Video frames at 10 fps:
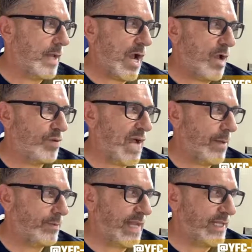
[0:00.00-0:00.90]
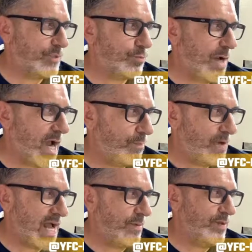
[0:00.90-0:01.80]
that's where I'd
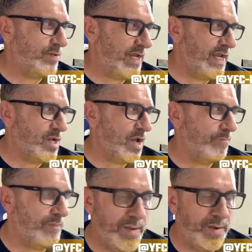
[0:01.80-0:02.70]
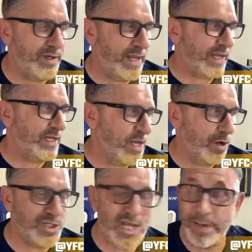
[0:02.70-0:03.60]
probably be leaning up, maybe taking
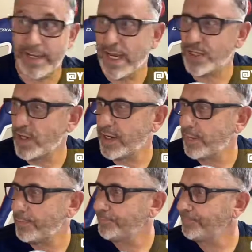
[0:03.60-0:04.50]
Yelich out of my cash lineup.